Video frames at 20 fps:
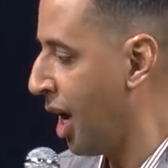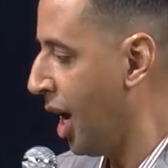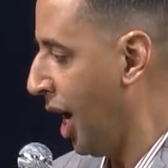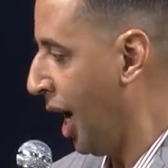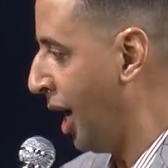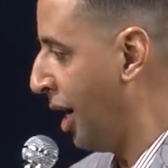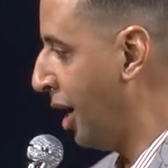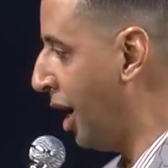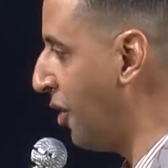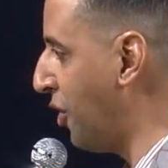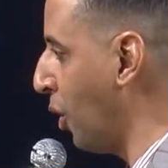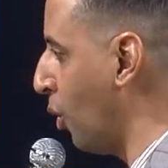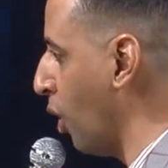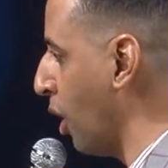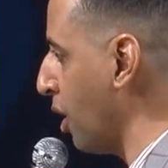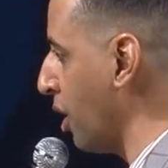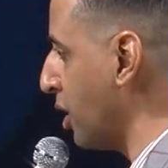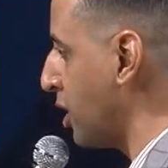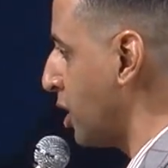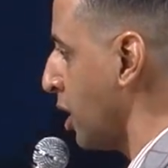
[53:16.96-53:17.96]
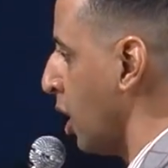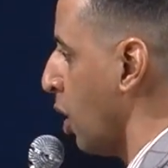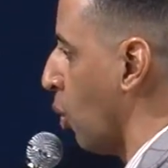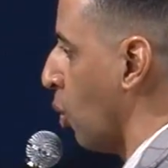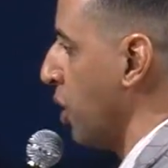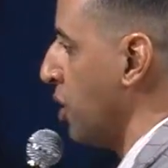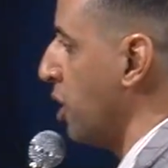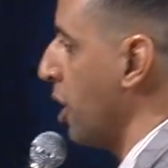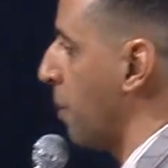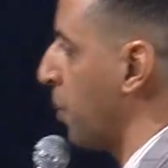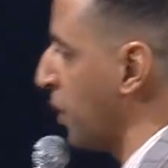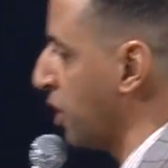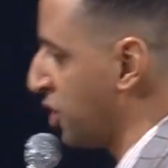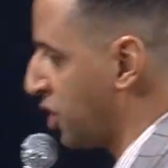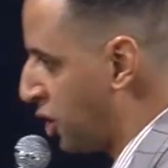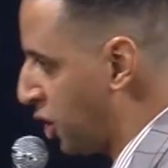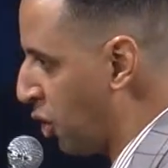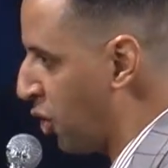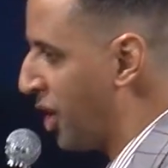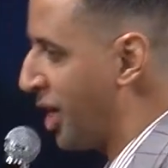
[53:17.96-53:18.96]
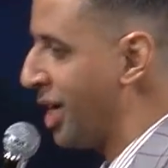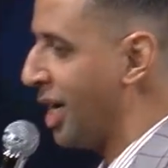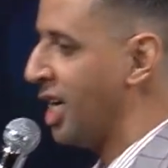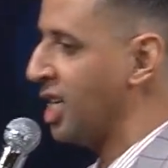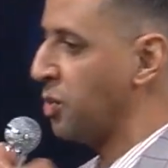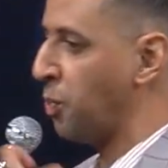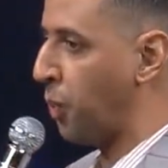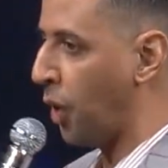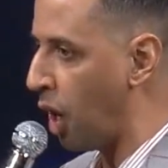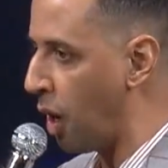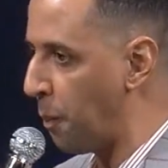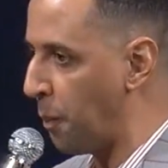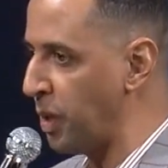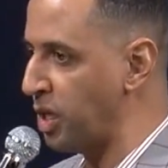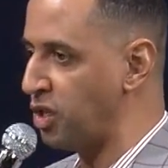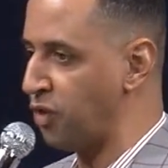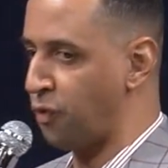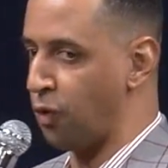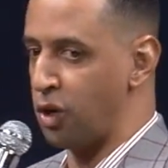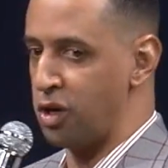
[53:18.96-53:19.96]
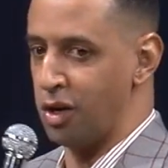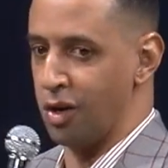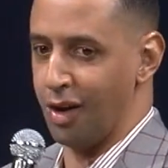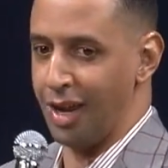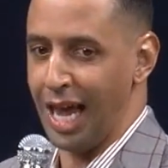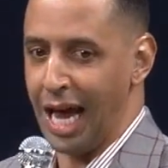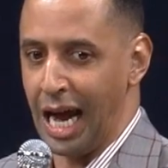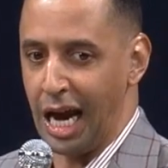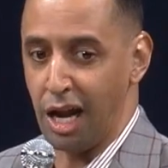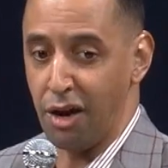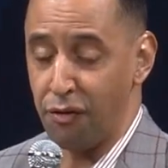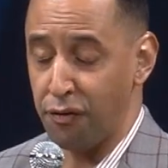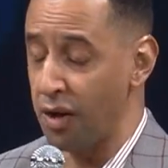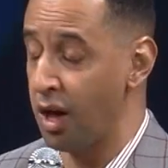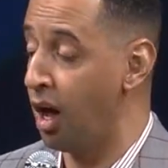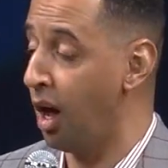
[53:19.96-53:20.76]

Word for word: In other words, when you're pursuing his purpose for your life,